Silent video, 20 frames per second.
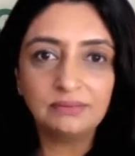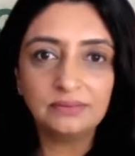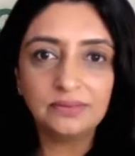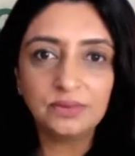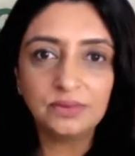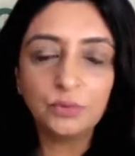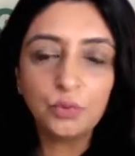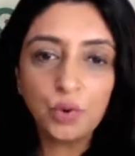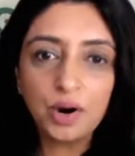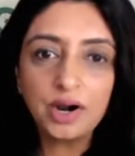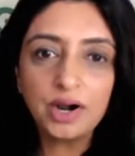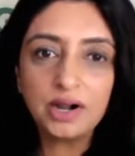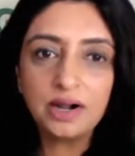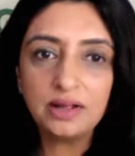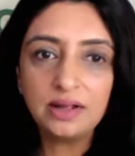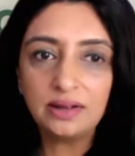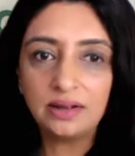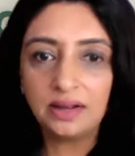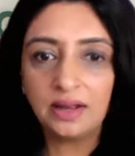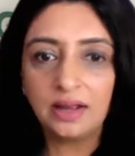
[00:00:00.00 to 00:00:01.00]
The
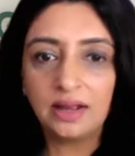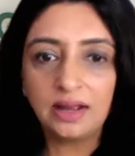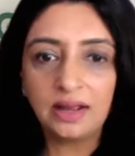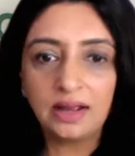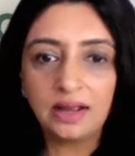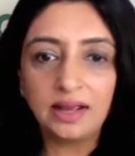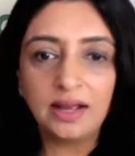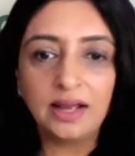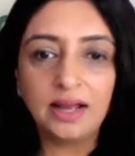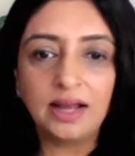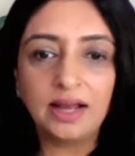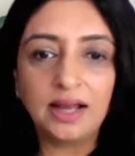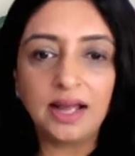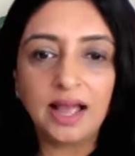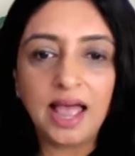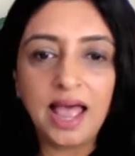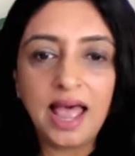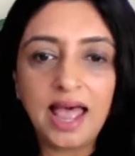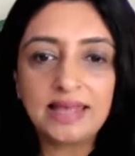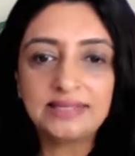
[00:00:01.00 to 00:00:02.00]
word
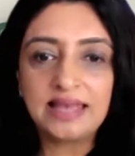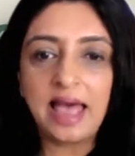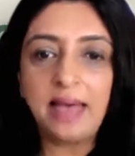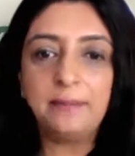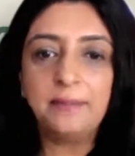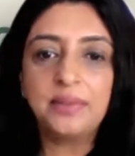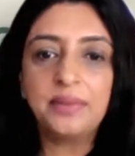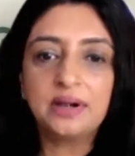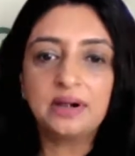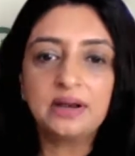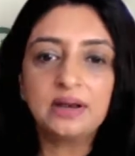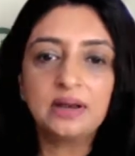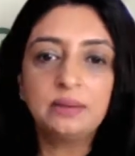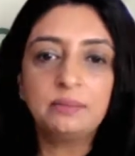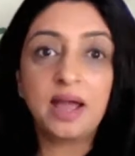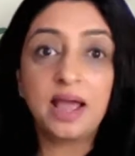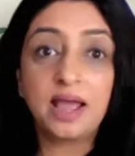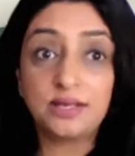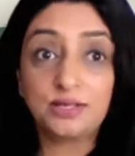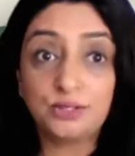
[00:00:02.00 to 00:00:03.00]
has embedded in
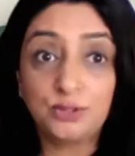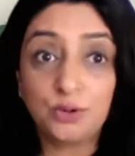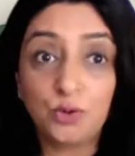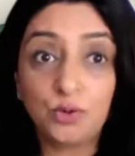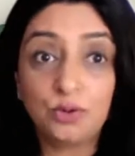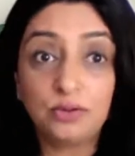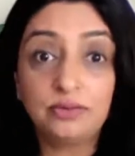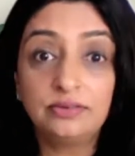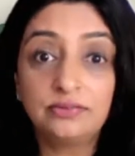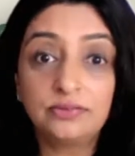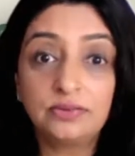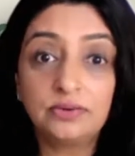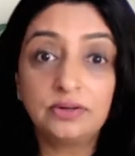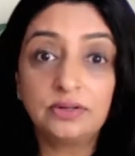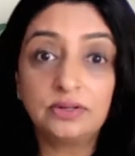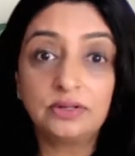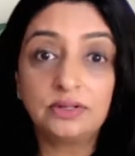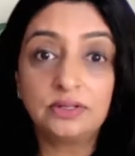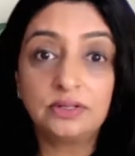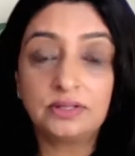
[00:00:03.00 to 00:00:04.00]
my soul
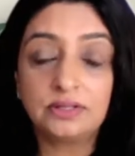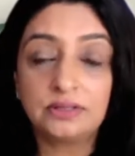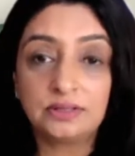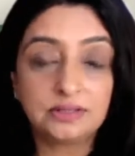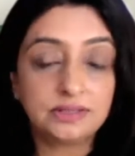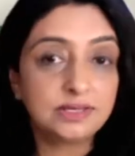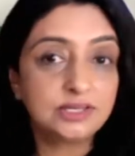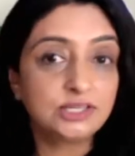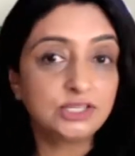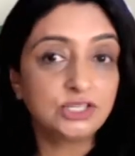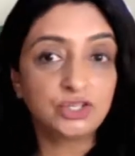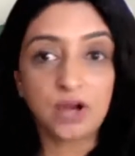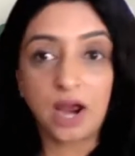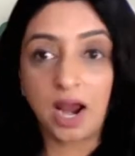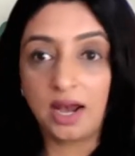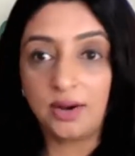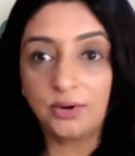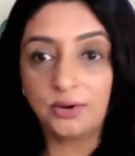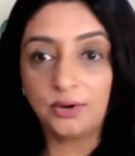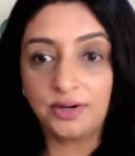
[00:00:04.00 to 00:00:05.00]
since
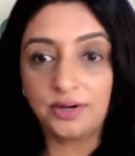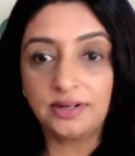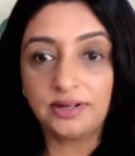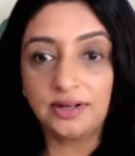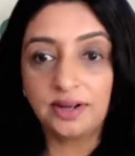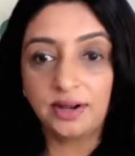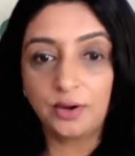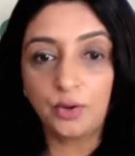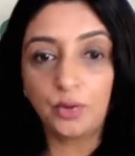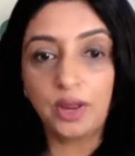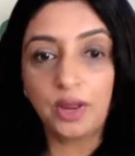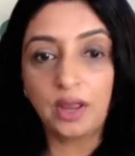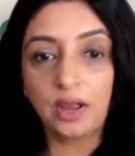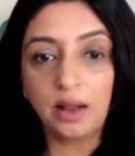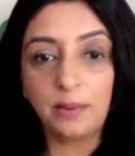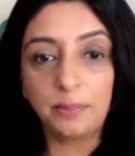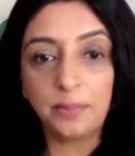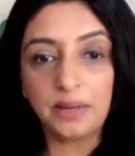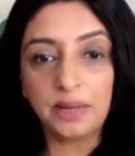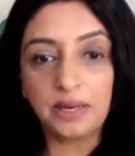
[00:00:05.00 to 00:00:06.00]
childhood. Growing
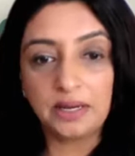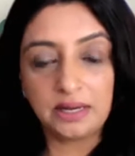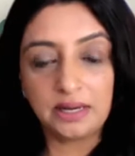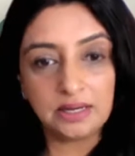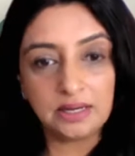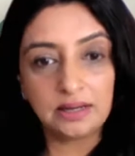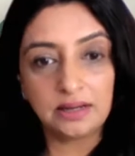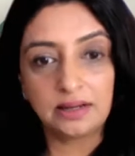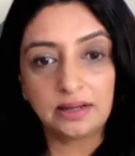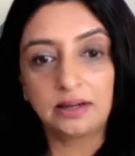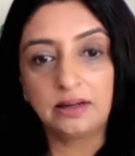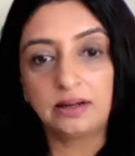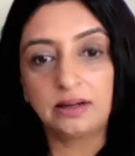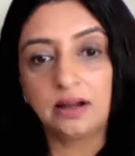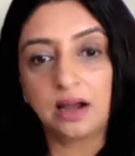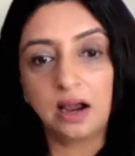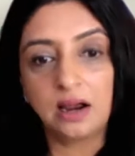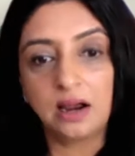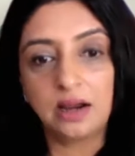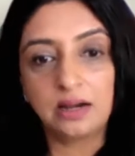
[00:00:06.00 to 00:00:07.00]
up in India,
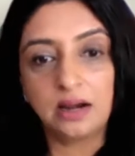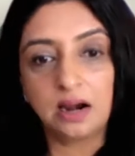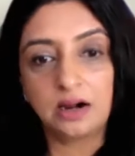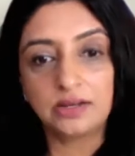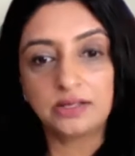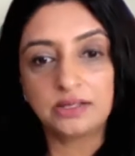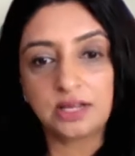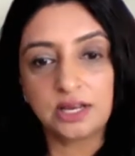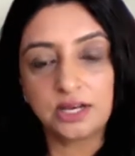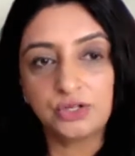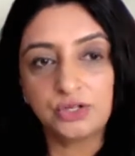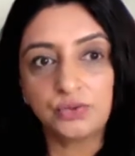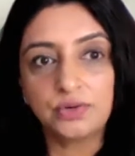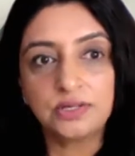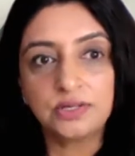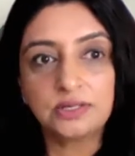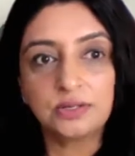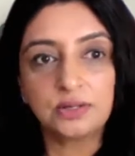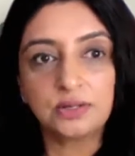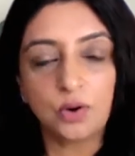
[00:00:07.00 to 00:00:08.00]
in our
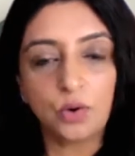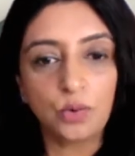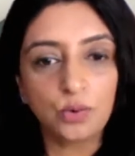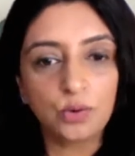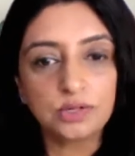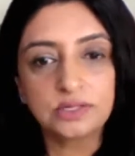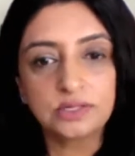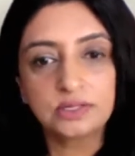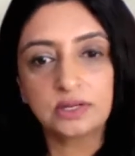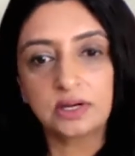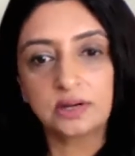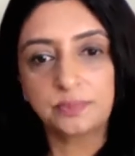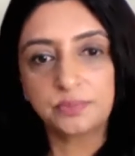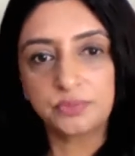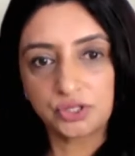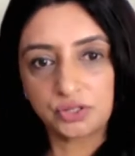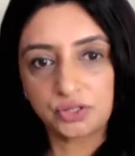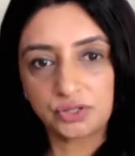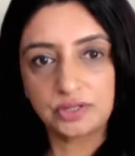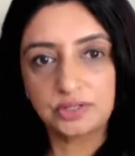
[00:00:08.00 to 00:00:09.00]
centuries-old
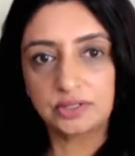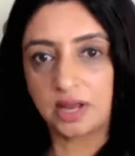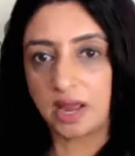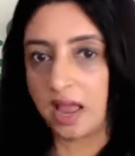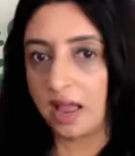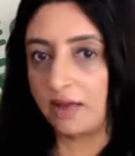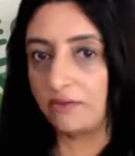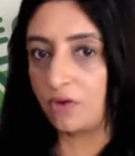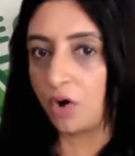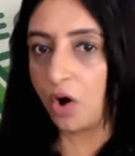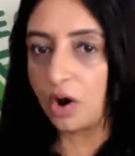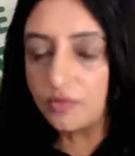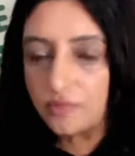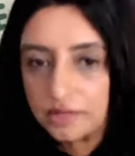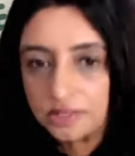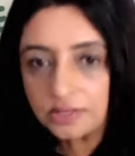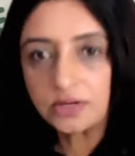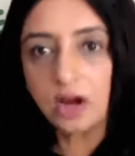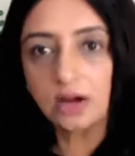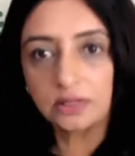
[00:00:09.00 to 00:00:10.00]
scriptures have
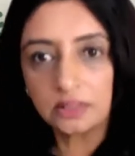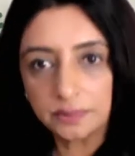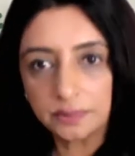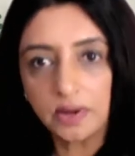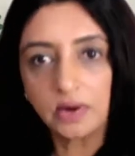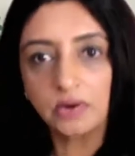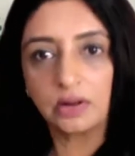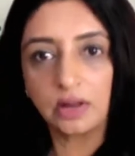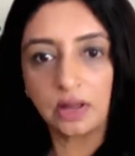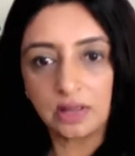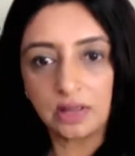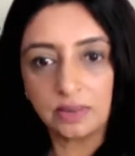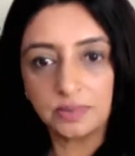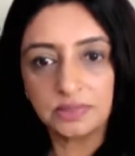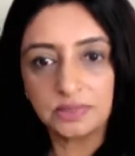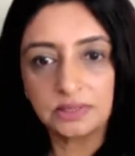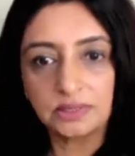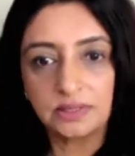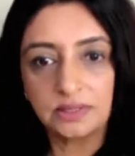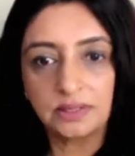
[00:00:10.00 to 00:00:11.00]
always talked about
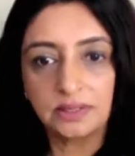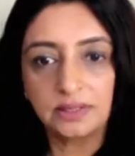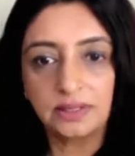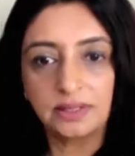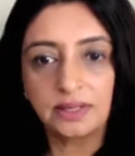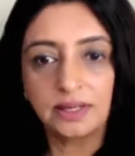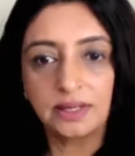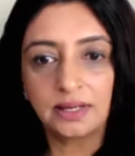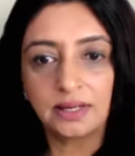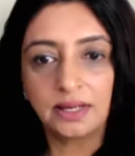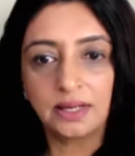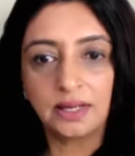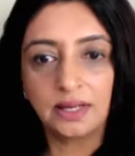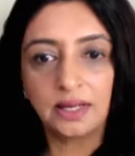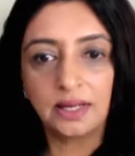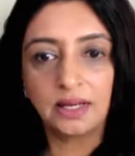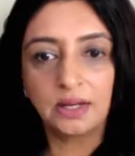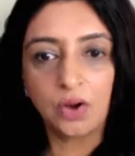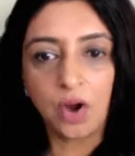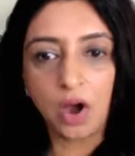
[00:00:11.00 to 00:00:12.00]
ahimsa,
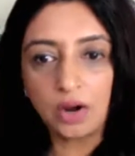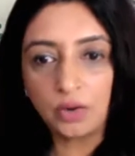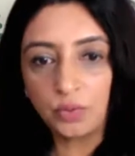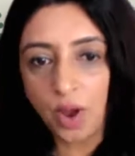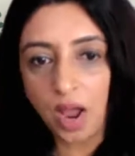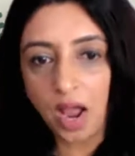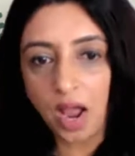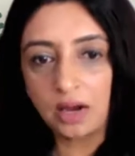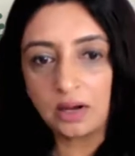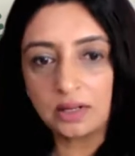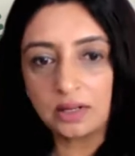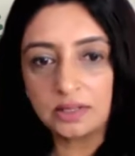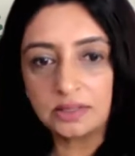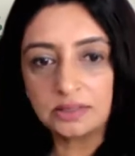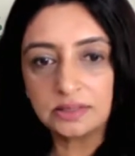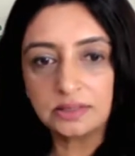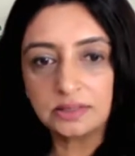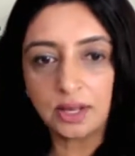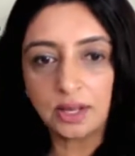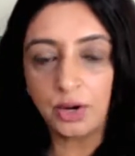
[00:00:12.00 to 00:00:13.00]

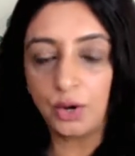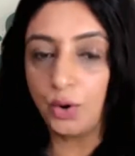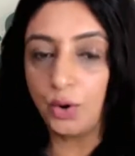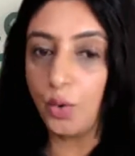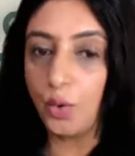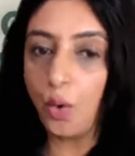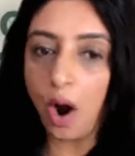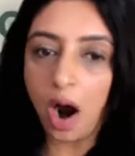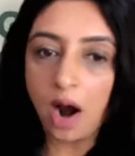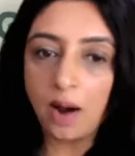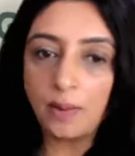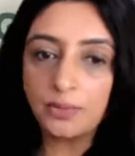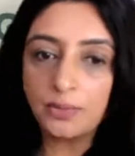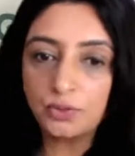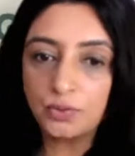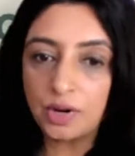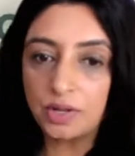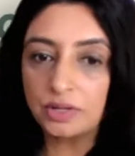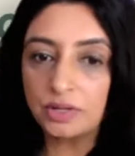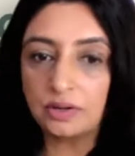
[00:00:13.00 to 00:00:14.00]
non-violence, no harm
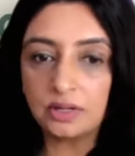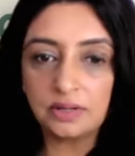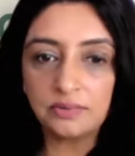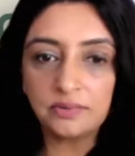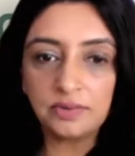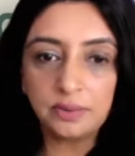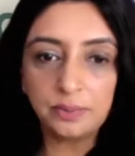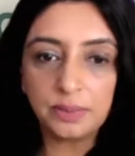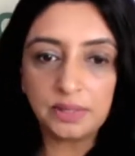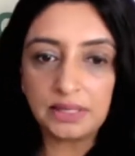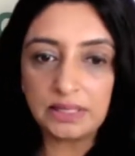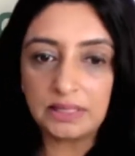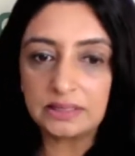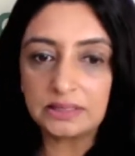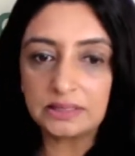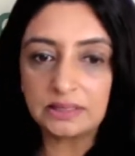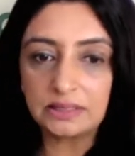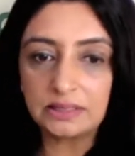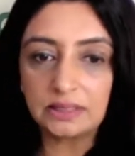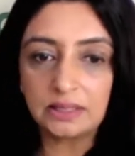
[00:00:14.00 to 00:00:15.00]
to other living
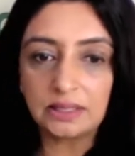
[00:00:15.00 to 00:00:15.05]
beings.